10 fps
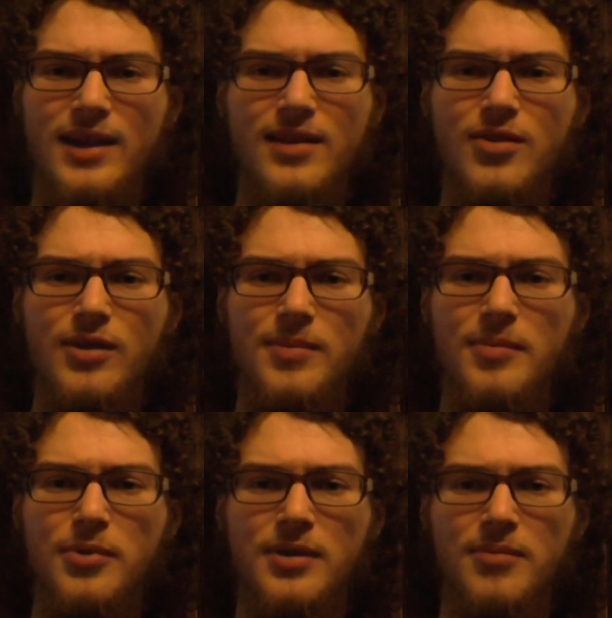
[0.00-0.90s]
I didn't know that
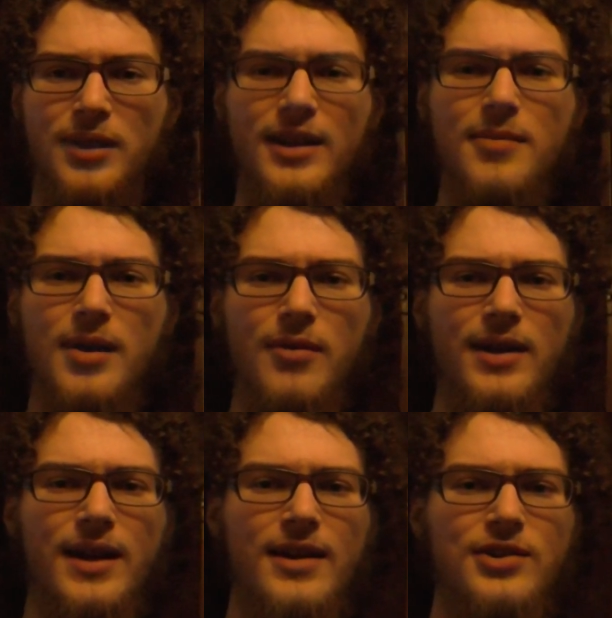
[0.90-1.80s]
people complained about
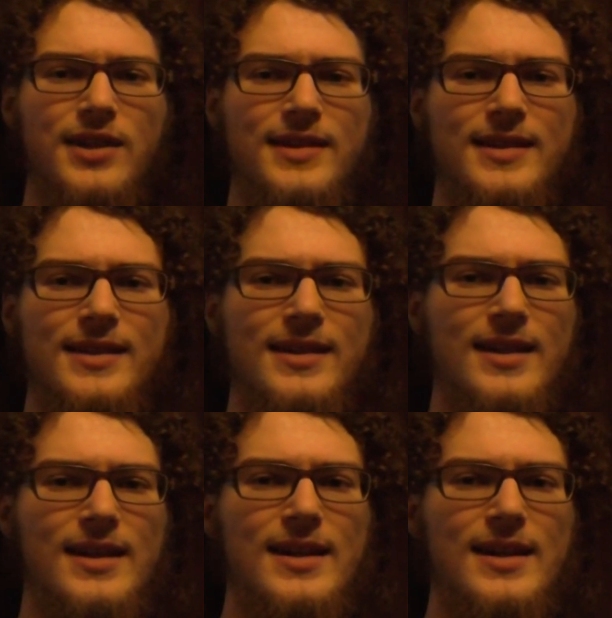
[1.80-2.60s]
red dot chasing.